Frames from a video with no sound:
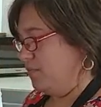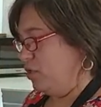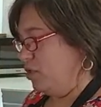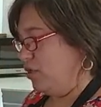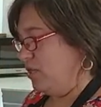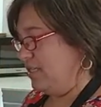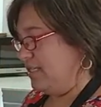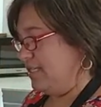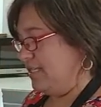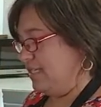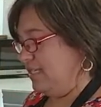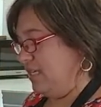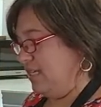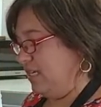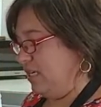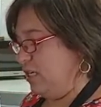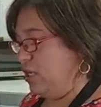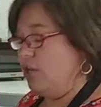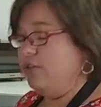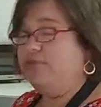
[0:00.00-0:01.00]
you could stick
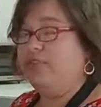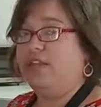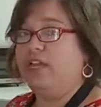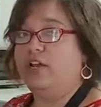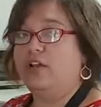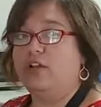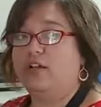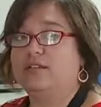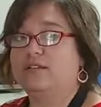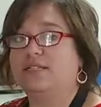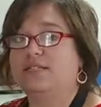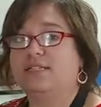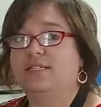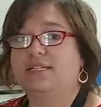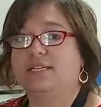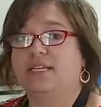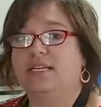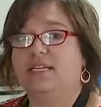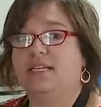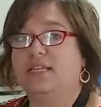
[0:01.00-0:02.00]
it on there and
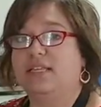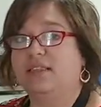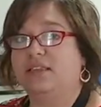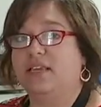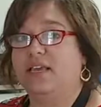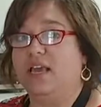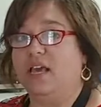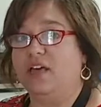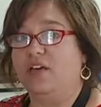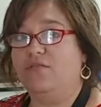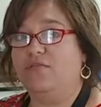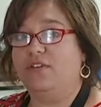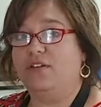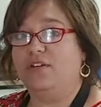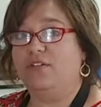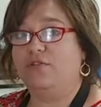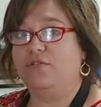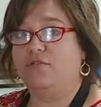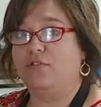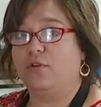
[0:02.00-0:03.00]
stick it in the
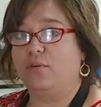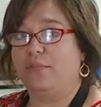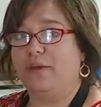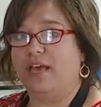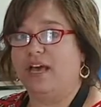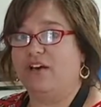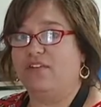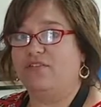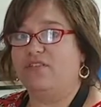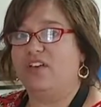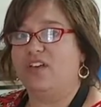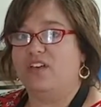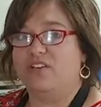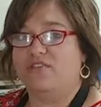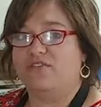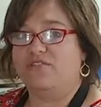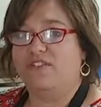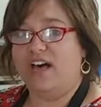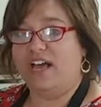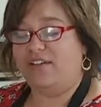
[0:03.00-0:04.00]
oven for about
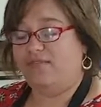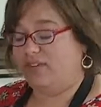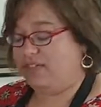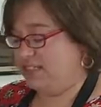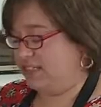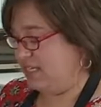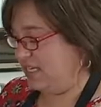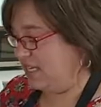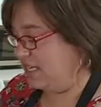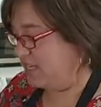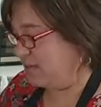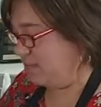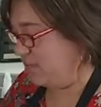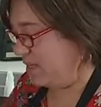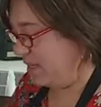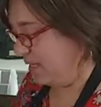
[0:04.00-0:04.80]
5 to 10